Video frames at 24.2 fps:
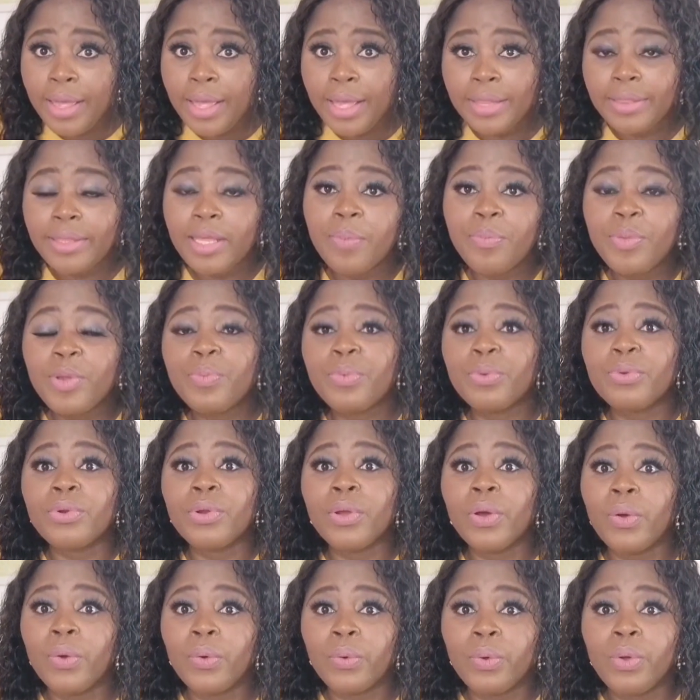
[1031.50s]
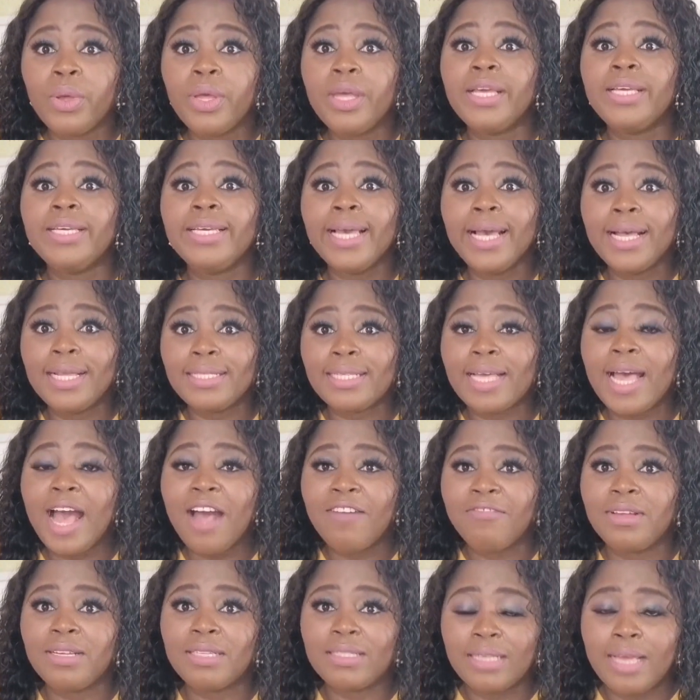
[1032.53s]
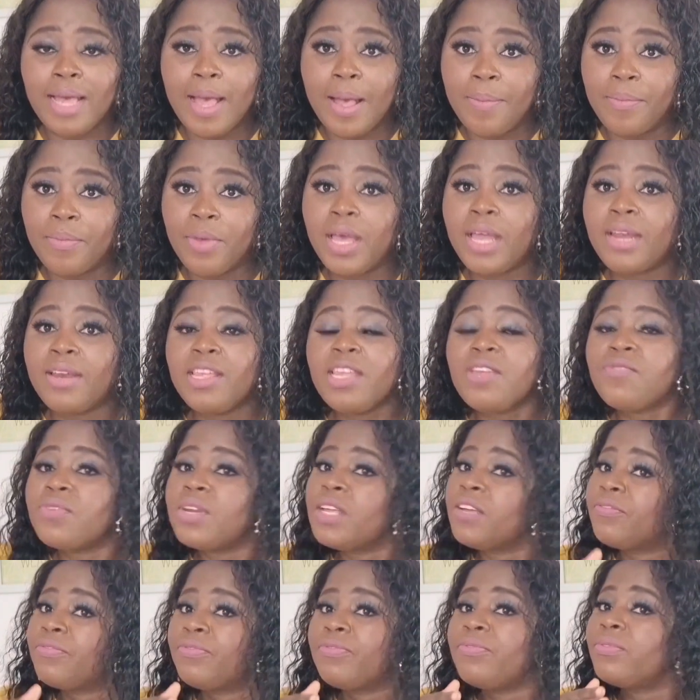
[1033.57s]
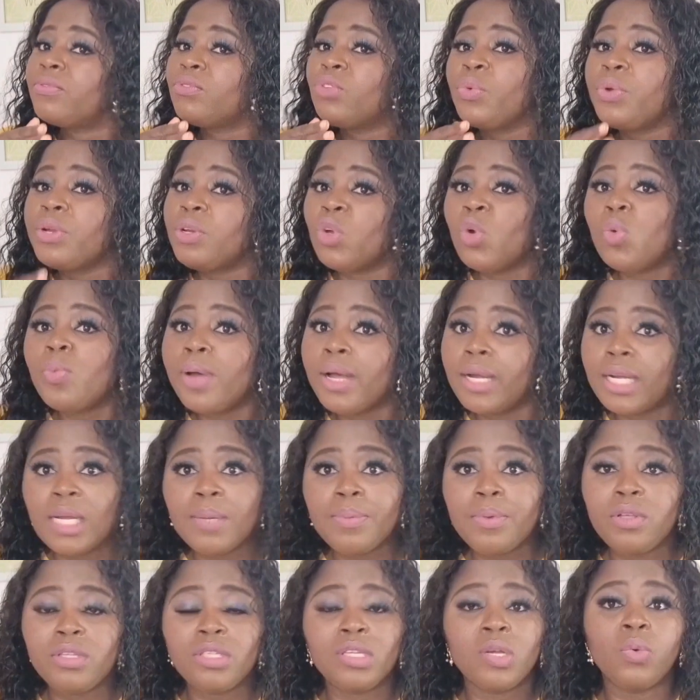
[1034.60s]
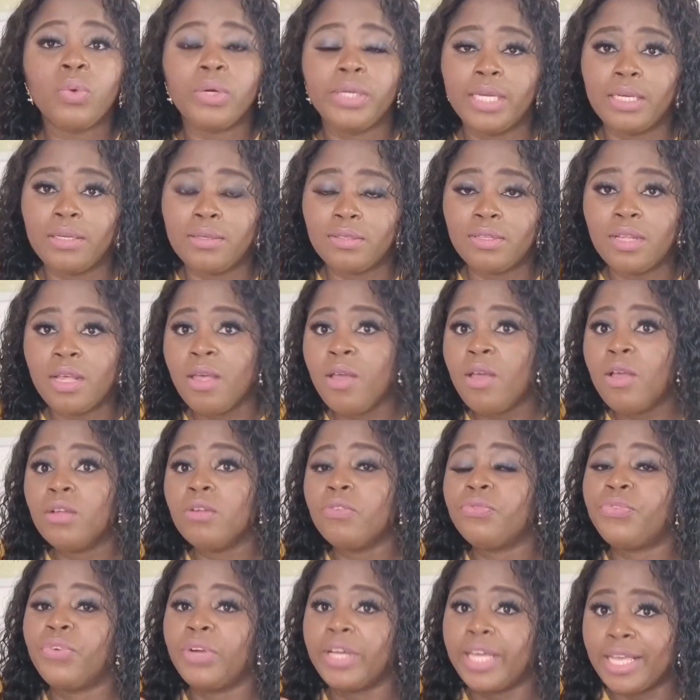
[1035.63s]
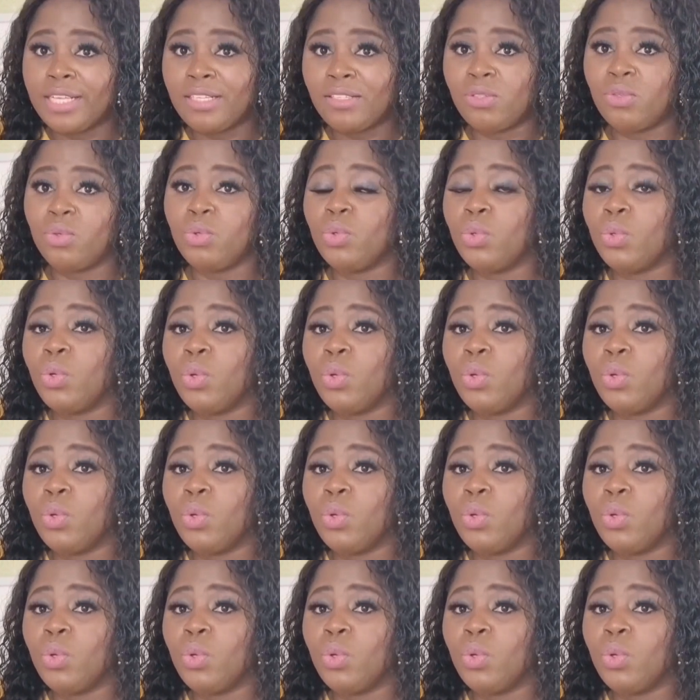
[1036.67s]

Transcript: People know, yes, I have exam. And even if during the Uber garbage someone else forgets to